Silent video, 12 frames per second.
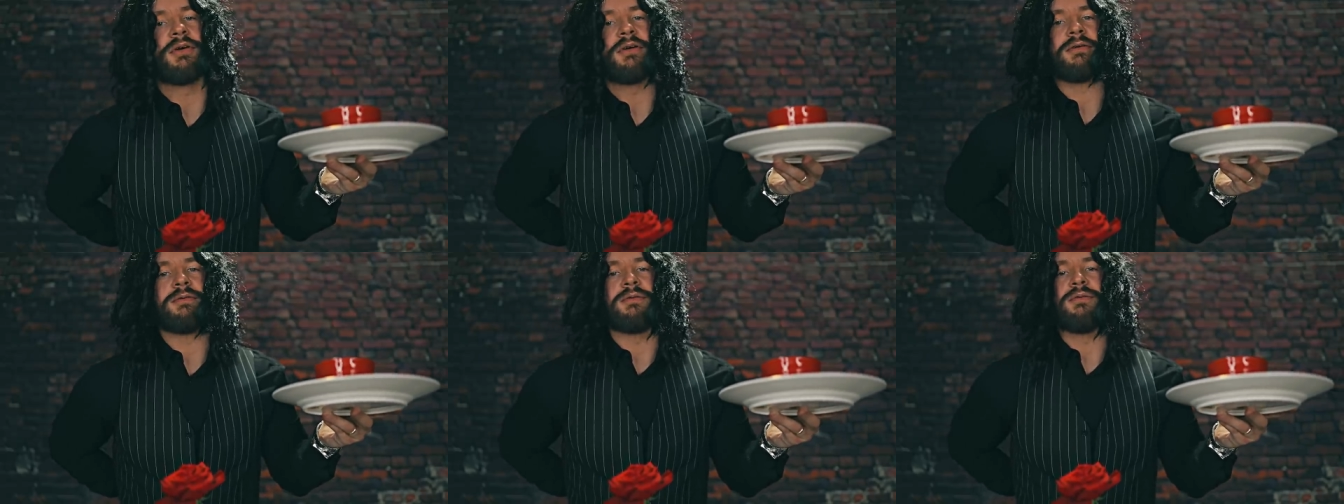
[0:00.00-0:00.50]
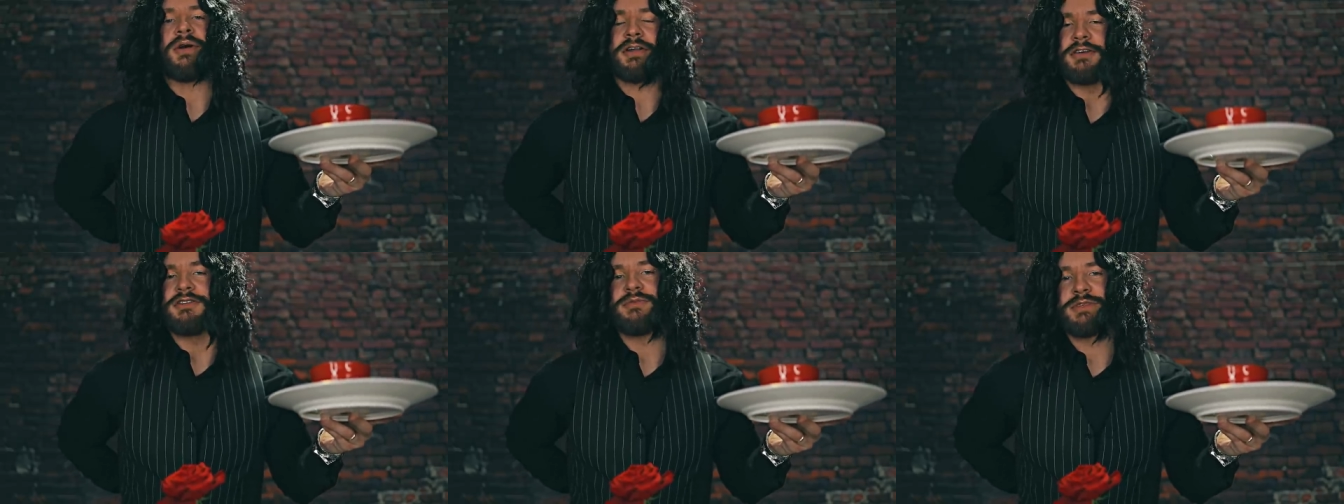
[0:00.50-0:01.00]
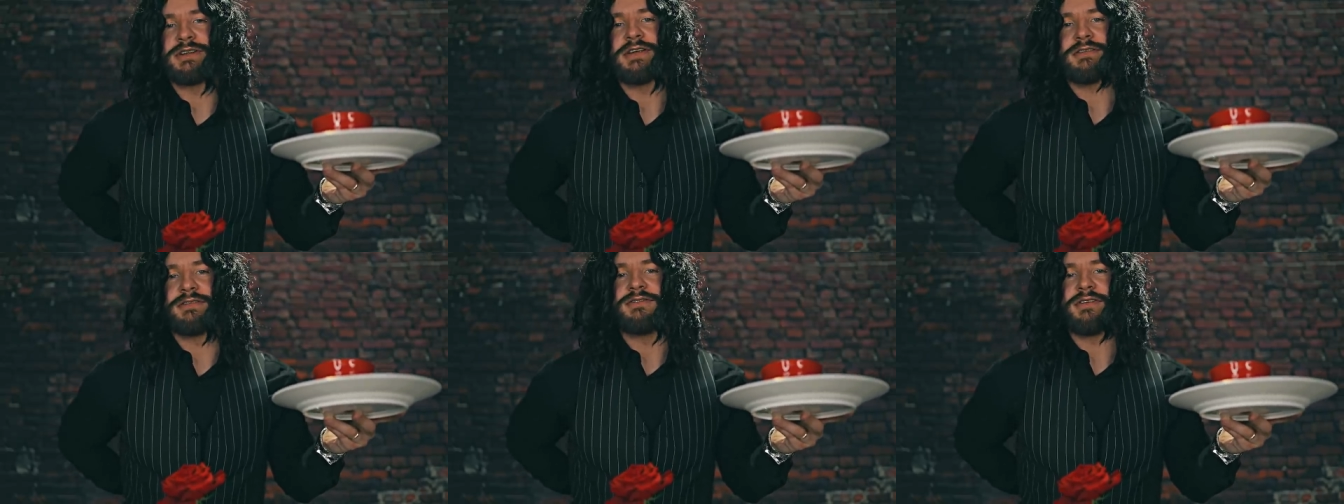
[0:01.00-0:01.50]

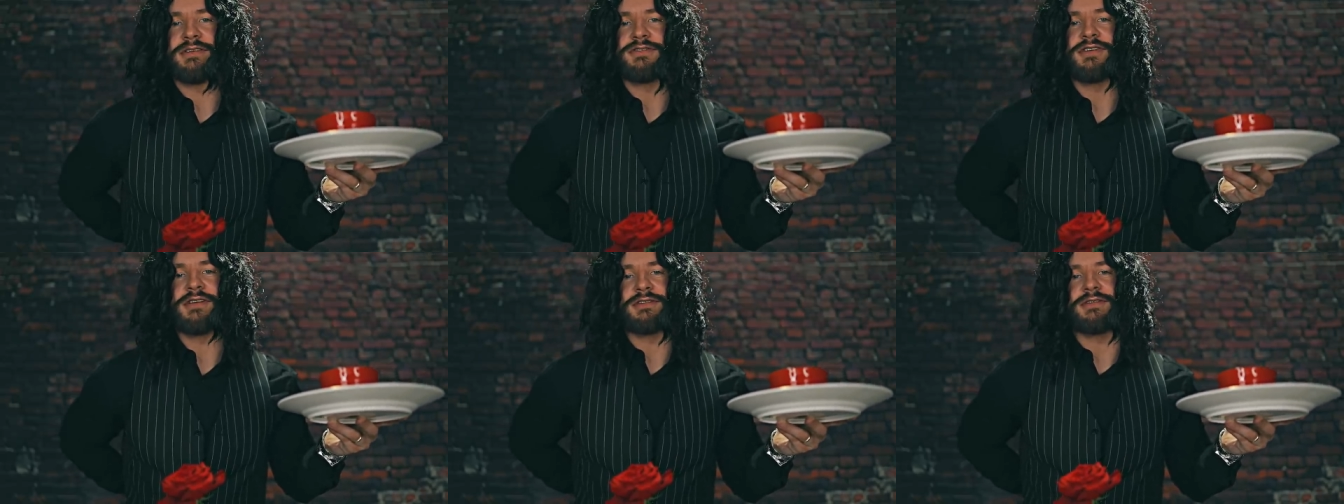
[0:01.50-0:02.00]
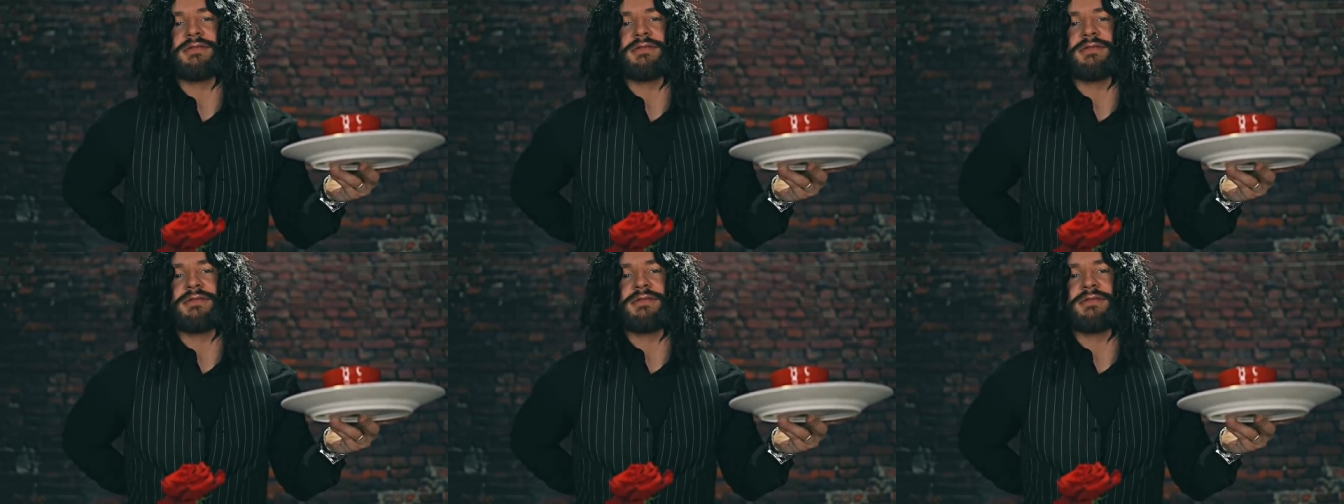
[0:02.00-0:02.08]
100% chance